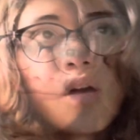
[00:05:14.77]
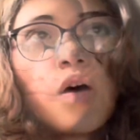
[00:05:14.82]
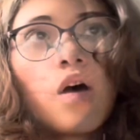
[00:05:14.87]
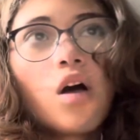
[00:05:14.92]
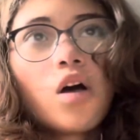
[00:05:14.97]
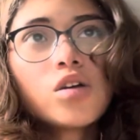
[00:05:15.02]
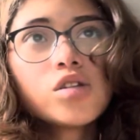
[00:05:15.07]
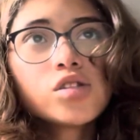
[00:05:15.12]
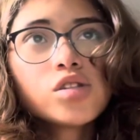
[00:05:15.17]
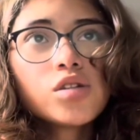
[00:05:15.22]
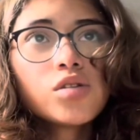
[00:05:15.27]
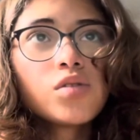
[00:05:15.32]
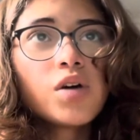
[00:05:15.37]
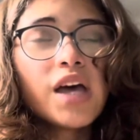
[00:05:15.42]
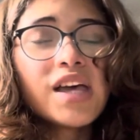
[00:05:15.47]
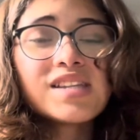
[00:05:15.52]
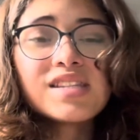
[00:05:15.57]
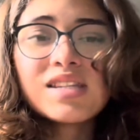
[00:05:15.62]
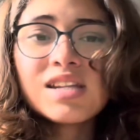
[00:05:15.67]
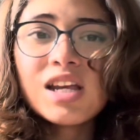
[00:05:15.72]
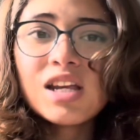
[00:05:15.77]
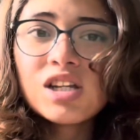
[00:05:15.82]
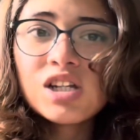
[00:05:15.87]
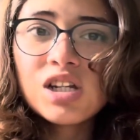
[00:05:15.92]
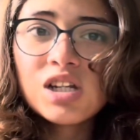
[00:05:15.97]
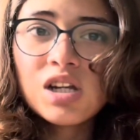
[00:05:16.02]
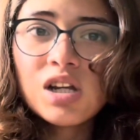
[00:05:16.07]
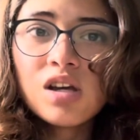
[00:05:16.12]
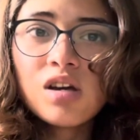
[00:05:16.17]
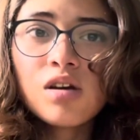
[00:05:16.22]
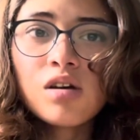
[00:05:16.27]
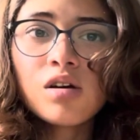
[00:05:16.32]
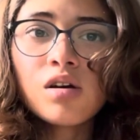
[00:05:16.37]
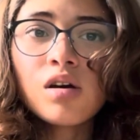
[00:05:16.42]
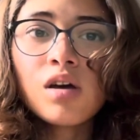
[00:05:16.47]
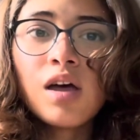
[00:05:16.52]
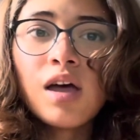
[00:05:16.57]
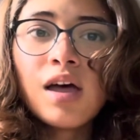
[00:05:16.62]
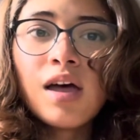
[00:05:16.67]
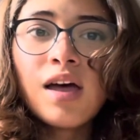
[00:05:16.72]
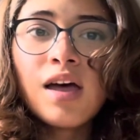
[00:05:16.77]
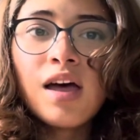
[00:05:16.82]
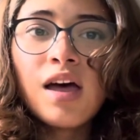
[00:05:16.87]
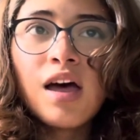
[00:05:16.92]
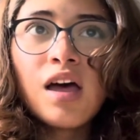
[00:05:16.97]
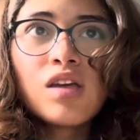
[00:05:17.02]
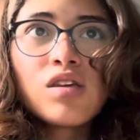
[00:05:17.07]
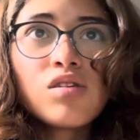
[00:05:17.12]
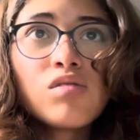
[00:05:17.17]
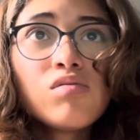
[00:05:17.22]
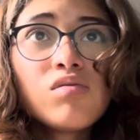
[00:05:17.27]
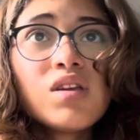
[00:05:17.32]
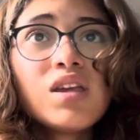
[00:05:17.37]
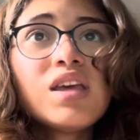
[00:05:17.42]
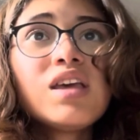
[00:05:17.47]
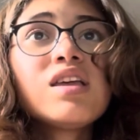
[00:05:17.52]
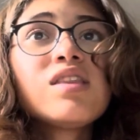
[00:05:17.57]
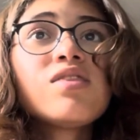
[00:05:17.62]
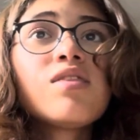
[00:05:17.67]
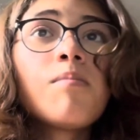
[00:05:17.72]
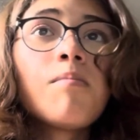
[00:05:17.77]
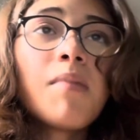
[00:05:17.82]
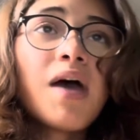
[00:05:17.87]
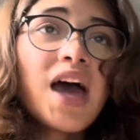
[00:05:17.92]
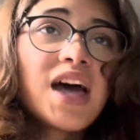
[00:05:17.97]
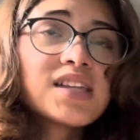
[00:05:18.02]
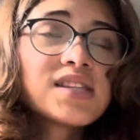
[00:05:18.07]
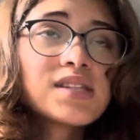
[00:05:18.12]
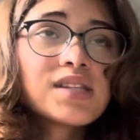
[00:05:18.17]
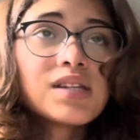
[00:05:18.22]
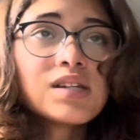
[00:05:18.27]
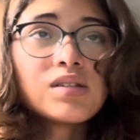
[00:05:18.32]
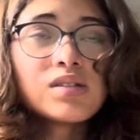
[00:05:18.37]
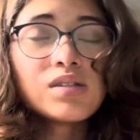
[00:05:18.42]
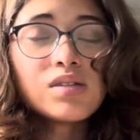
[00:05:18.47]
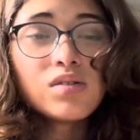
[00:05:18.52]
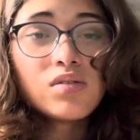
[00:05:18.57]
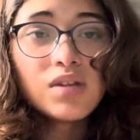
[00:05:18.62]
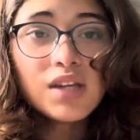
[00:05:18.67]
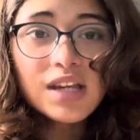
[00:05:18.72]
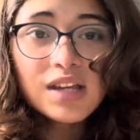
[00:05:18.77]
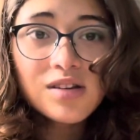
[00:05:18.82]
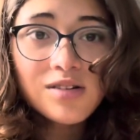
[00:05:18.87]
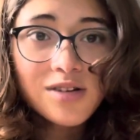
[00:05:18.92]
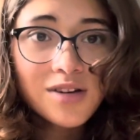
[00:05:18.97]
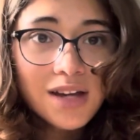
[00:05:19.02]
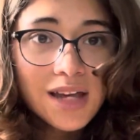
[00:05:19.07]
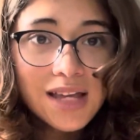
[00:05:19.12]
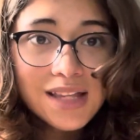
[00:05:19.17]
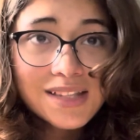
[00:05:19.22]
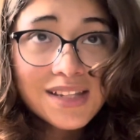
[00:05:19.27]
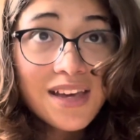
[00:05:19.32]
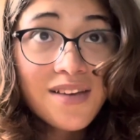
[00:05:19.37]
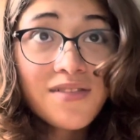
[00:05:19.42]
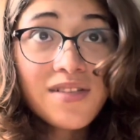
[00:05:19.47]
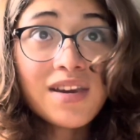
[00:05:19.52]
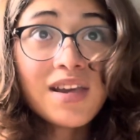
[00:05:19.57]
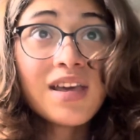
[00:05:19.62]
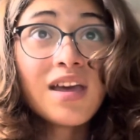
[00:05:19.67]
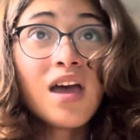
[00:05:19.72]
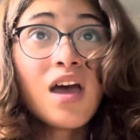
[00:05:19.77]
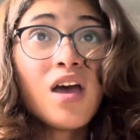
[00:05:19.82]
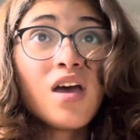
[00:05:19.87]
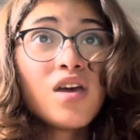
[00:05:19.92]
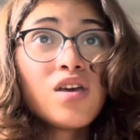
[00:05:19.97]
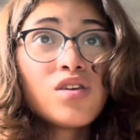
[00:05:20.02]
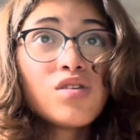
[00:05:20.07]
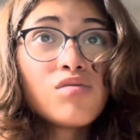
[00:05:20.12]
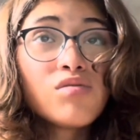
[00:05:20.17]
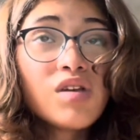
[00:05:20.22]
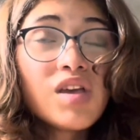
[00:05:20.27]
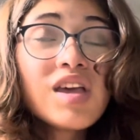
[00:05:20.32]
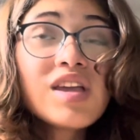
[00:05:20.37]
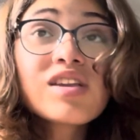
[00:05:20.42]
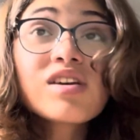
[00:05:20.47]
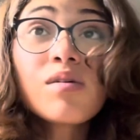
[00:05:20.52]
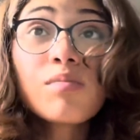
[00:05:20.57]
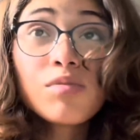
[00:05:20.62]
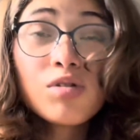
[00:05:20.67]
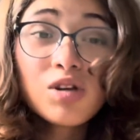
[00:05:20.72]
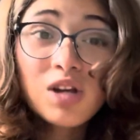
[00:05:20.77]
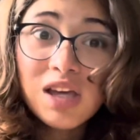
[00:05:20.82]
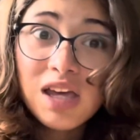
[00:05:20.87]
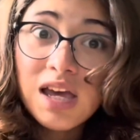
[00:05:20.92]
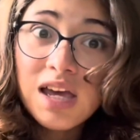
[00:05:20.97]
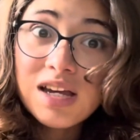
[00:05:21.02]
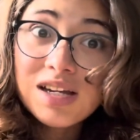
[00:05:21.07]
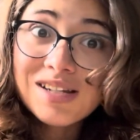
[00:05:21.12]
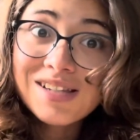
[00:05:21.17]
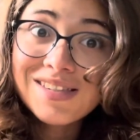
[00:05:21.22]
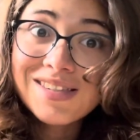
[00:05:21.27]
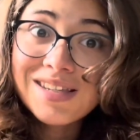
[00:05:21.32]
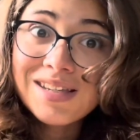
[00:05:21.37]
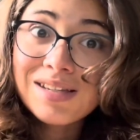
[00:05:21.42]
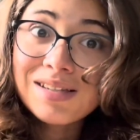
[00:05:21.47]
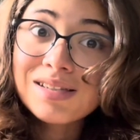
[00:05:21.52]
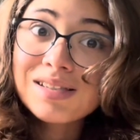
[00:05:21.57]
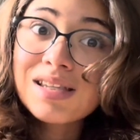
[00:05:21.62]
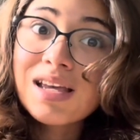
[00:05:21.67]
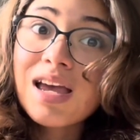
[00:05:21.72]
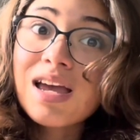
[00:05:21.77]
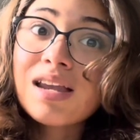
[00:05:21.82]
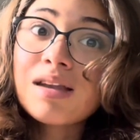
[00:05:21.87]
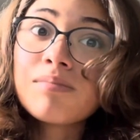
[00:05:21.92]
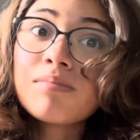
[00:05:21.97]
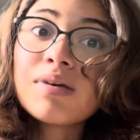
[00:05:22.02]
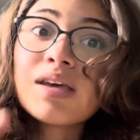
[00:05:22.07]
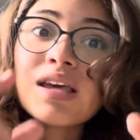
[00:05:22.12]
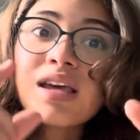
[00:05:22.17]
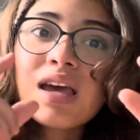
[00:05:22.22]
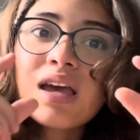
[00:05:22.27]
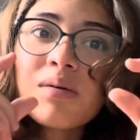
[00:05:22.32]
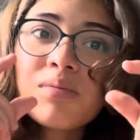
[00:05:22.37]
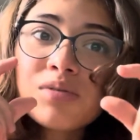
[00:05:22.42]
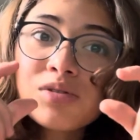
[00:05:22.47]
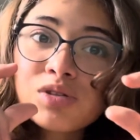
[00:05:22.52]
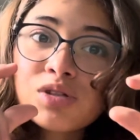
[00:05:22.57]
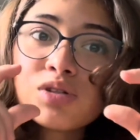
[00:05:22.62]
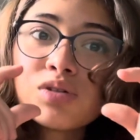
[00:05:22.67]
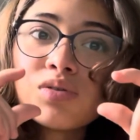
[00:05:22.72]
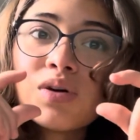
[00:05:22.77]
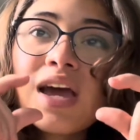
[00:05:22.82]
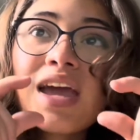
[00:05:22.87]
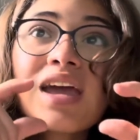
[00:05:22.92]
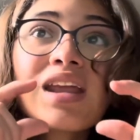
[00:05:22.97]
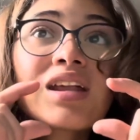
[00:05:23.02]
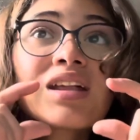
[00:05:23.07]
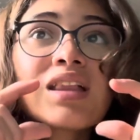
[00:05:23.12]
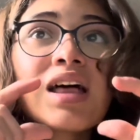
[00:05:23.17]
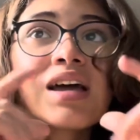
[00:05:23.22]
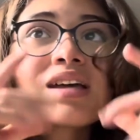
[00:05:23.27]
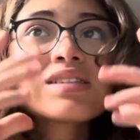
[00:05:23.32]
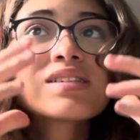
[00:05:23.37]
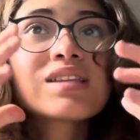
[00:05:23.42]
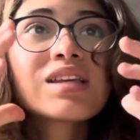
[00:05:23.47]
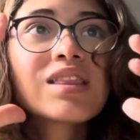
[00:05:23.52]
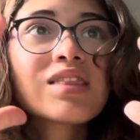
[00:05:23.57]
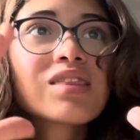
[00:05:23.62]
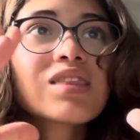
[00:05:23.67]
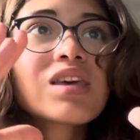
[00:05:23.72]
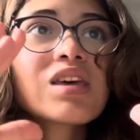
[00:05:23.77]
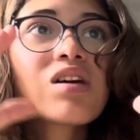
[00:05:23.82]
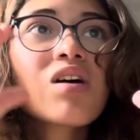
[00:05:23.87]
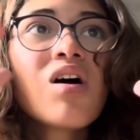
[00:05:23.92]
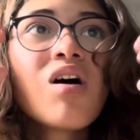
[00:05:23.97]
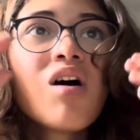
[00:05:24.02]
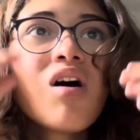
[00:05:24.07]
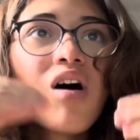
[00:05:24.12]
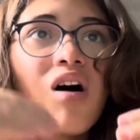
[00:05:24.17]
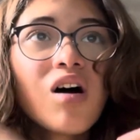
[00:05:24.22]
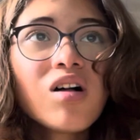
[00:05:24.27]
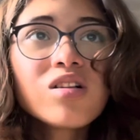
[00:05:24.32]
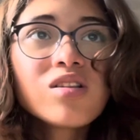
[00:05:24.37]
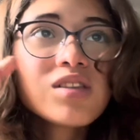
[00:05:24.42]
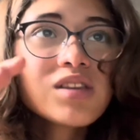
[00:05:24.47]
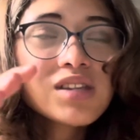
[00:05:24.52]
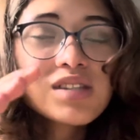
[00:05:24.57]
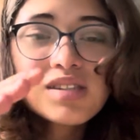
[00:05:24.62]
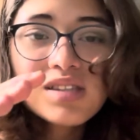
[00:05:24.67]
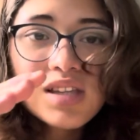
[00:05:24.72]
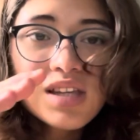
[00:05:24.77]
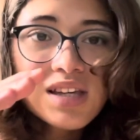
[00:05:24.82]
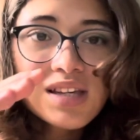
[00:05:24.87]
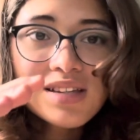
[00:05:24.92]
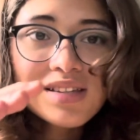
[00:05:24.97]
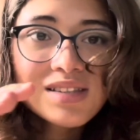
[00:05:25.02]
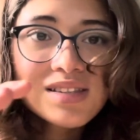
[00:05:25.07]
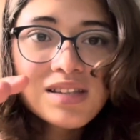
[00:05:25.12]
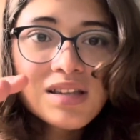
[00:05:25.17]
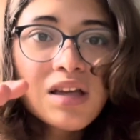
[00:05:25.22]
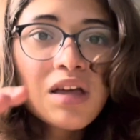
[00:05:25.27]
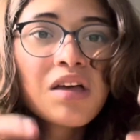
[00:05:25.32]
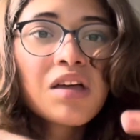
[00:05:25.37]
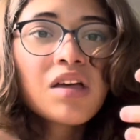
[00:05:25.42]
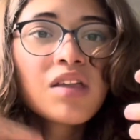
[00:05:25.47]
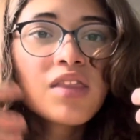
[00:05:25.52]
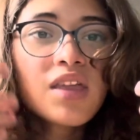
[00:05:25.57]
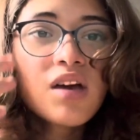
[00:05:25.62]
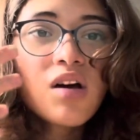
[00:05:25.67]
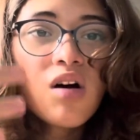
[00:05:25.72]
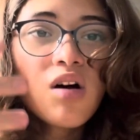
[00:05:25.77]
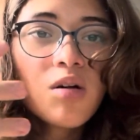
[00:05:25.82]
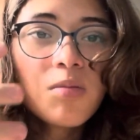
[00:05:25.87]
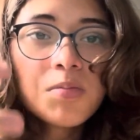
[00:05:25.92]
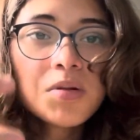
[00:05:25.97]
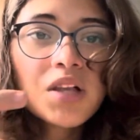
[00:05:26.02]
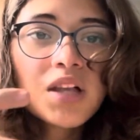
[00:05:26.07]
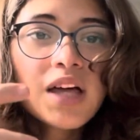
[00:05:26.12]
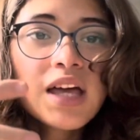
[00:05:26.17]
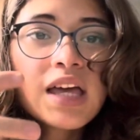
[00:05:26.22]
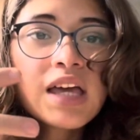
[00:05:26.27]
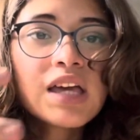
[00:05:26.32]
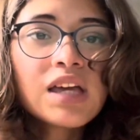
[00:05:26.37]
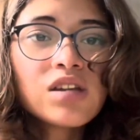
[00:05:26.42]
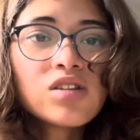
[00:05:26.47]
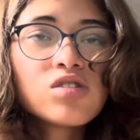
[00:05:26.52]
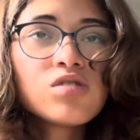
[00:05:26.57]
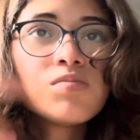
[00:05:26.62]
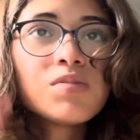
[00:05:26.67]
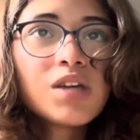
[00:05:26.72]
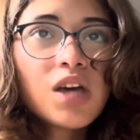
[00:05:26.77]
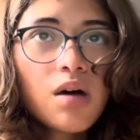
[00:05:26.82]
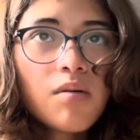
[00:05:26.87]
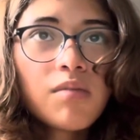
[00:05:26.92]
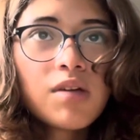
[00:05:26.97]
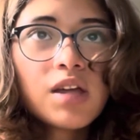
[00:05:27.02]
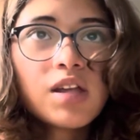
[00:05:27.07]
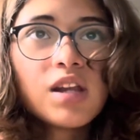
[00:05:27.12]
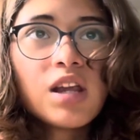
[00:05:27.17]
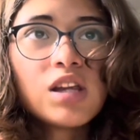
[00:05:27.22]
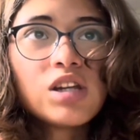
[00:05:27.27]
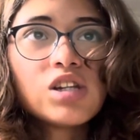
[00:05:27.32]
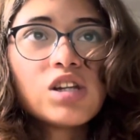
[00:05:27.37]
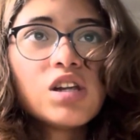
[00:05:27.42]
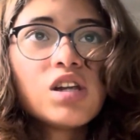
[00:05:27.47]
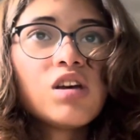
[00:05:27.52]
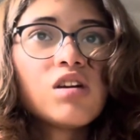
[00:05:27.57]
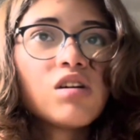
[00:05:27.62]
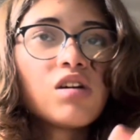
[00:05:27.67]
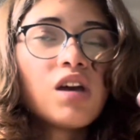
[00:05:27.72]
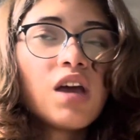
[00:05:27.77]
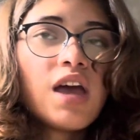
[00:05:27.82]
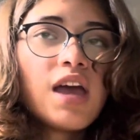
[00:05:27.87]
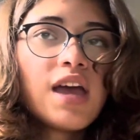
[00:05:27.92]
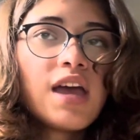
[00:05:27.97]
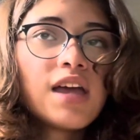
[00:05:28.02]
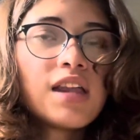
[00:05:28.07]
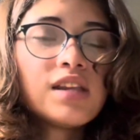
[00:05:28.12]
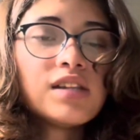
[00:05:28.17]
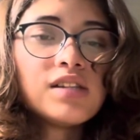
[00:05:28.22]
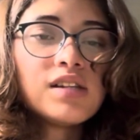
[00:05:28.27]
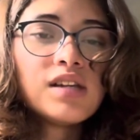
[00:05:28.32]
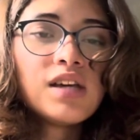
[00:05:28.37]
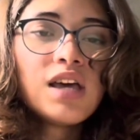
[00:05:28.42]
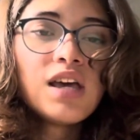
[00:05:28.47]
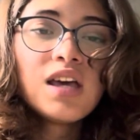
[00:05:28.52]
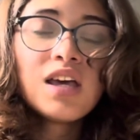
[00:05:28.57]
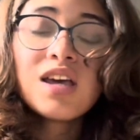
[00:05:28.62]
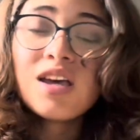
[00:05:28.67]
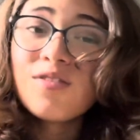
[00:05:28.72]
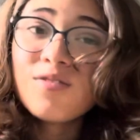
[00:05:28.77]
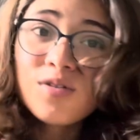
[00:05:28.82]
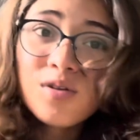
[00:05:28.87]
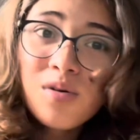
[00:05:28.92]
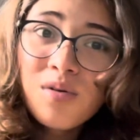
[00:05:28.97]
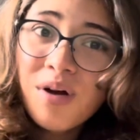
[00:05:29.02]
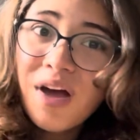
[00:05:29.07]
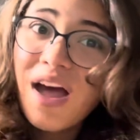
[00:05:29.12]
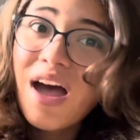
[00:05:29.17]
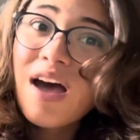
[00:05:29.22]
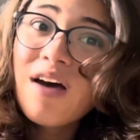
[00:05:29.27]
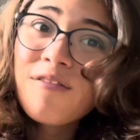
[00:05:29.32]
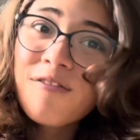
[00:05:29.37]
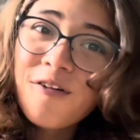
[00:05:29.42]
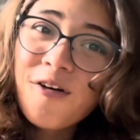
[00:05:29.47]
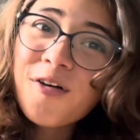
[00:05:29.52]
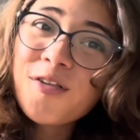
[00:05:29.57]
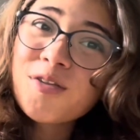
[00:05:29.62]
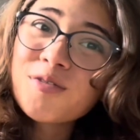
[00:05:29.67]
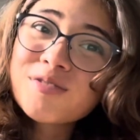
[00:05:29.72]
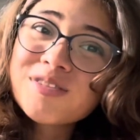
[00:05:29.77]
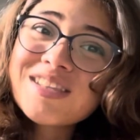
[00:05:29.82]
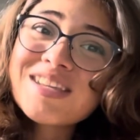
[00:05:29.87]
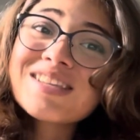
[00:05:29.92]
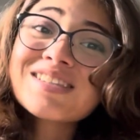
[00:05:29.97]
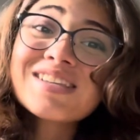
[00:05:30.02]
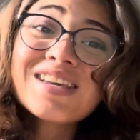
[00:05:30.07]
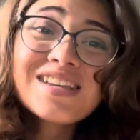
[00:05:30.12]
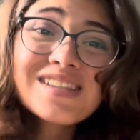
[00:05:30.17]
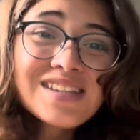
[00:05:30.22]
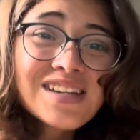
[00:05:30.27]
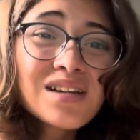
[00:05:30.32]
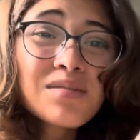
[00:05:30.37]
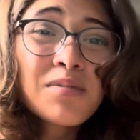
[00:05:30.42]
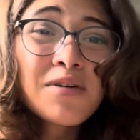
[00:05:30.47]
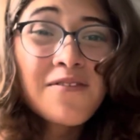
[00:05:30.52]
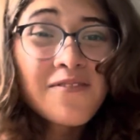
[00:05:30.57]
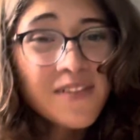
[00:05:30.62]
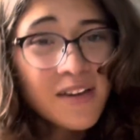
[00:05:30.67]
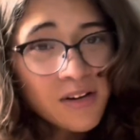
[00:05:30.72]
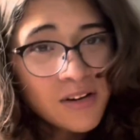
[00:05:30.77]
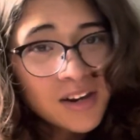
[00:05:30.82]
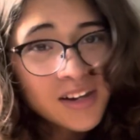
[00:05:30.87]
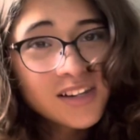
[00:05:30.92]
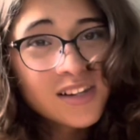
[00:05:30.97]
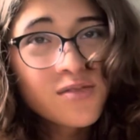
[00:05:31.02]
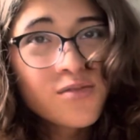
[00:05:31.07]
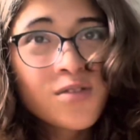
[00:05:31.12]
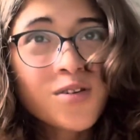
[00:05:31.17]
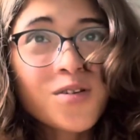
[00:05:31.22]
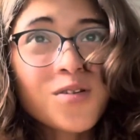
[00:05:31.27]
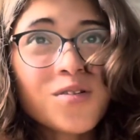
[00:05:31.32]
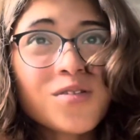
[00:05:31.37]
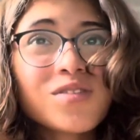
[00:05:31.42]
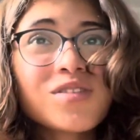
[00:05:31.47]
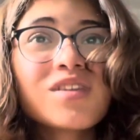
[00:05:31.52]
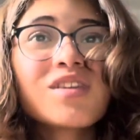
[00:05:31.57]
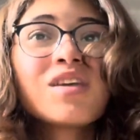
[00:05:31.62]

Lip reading: Also, as an engineer, you need the math skills, you need creativity, you need communication skills, and being able to analyze and think. All of these things, they all play into becoming an engineer, and if you don't have all those things, it's going to be very difficult.